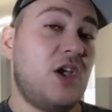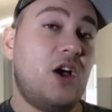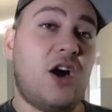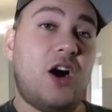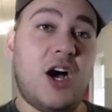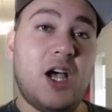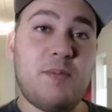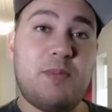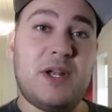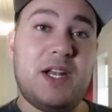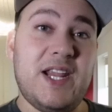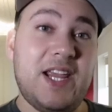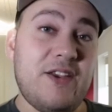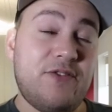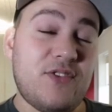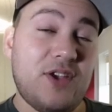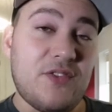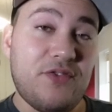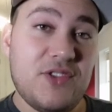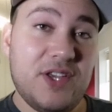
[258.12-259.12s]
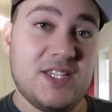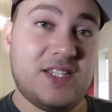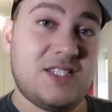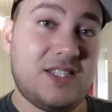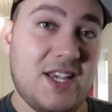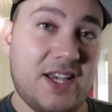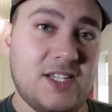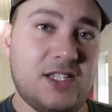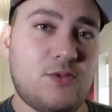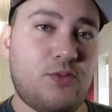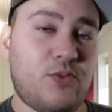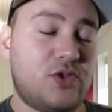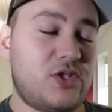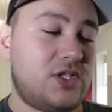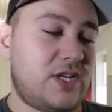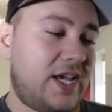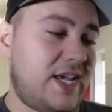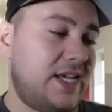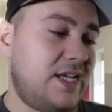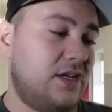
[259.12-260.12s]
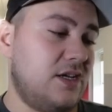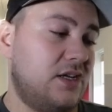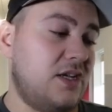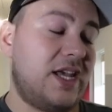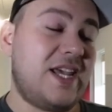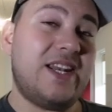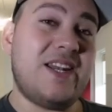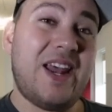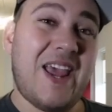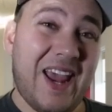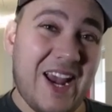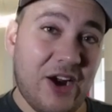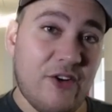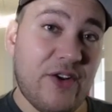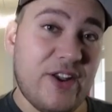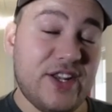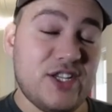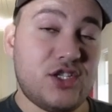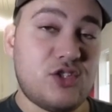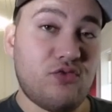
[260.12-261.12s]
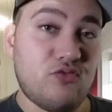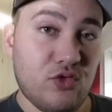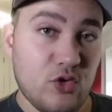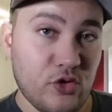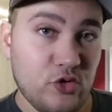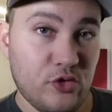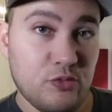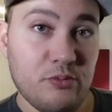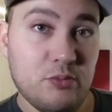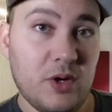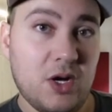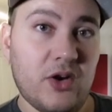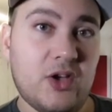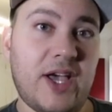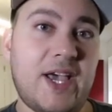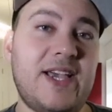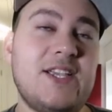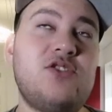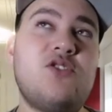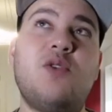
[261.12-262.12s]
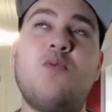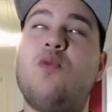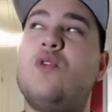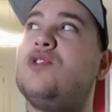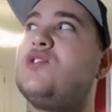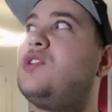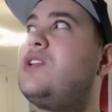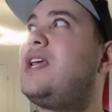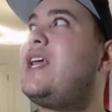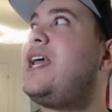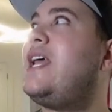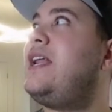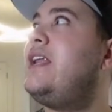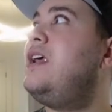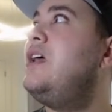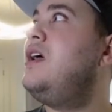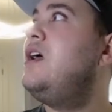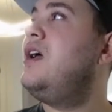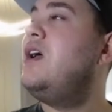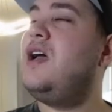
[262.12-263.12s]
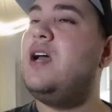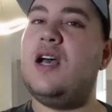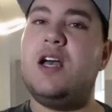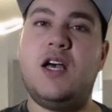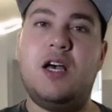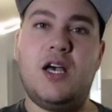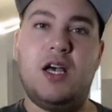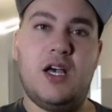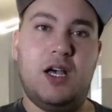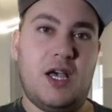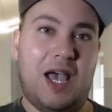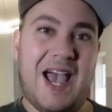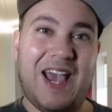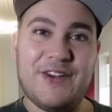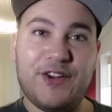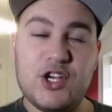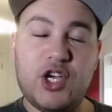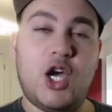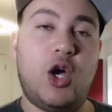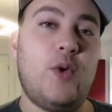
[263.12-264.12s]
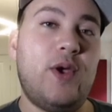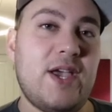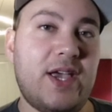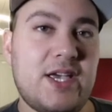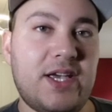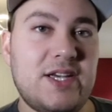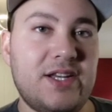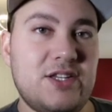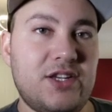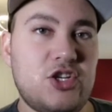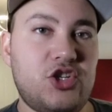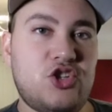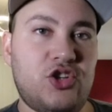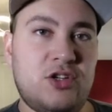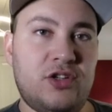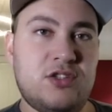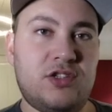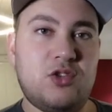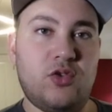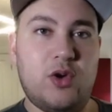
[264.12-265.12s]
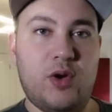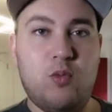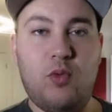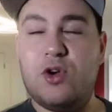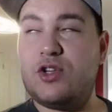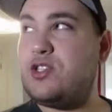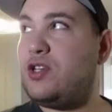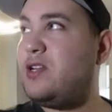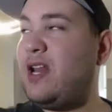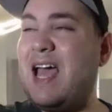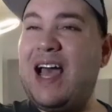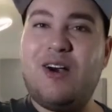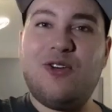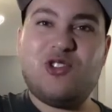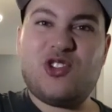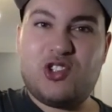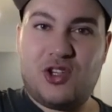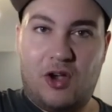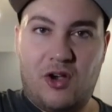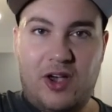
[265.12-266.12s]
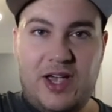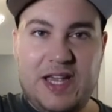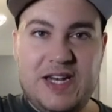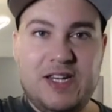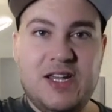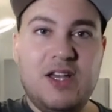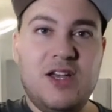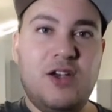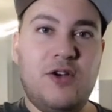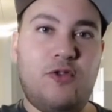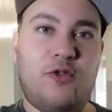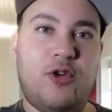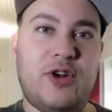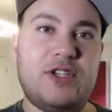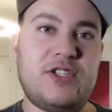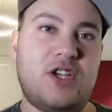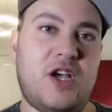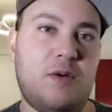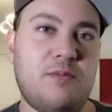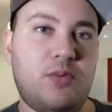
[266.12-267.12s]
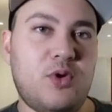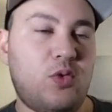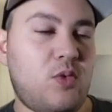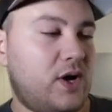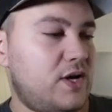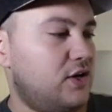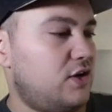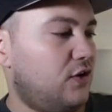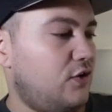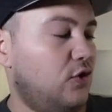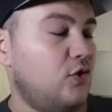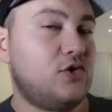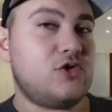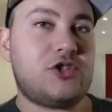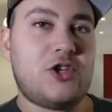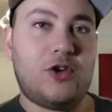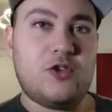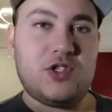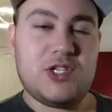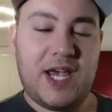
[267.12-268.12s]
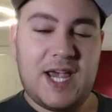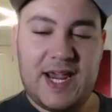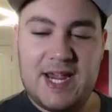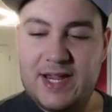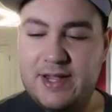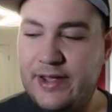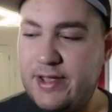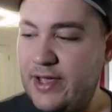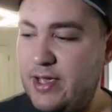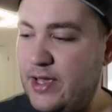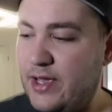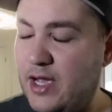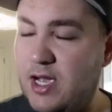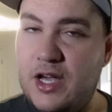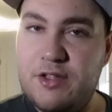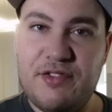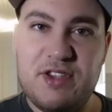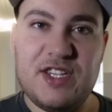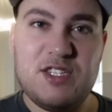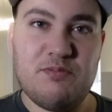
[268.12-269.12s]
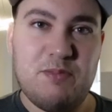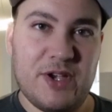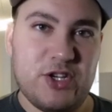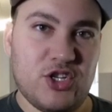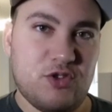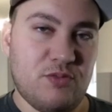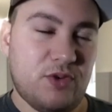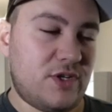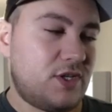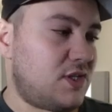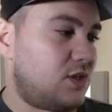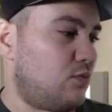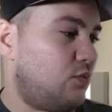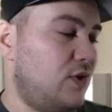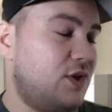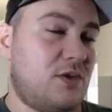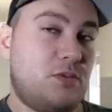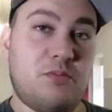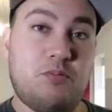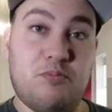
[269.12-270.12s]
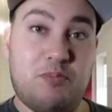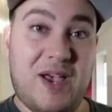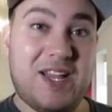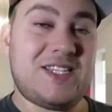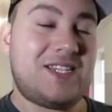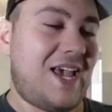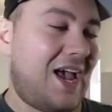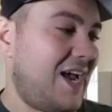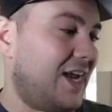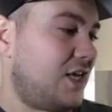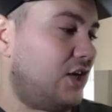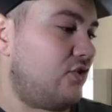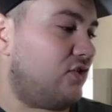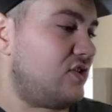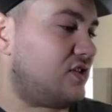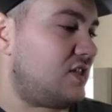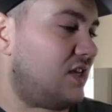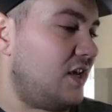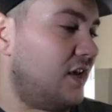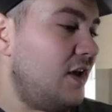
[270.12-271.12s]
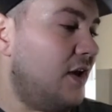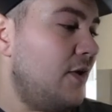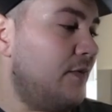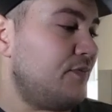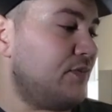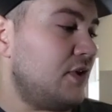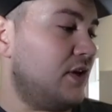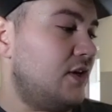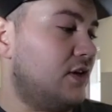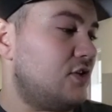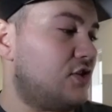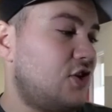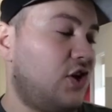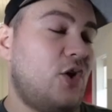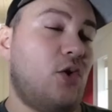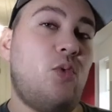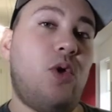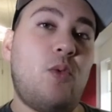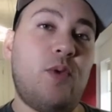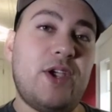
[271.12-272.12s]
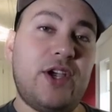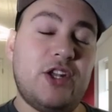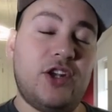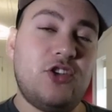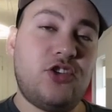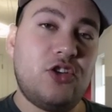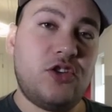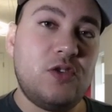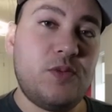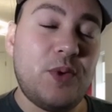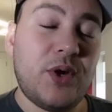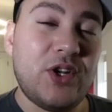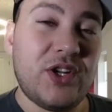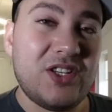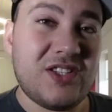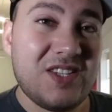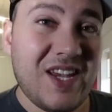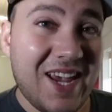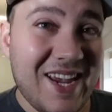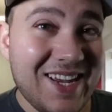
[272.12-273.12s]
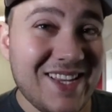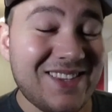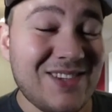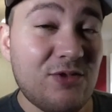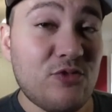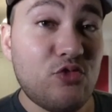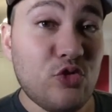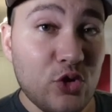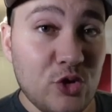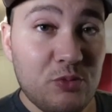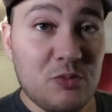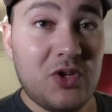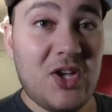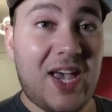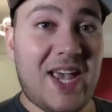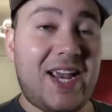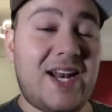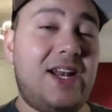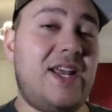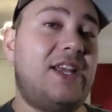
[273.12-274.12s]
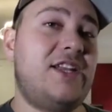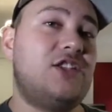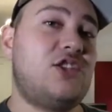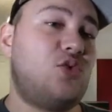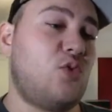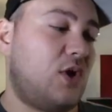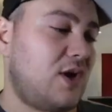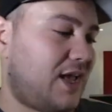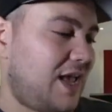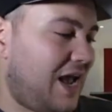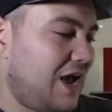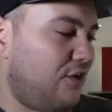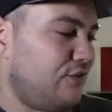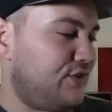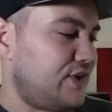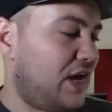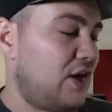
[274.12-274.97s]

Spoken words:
I believe that this test was taken in Erin's room, okay? So it wasn't in anechoic conditions, or it wasn't outside, for example, where you can also take these measurements with better accuracy. So what we're going to do, we're going to take the room gain into account.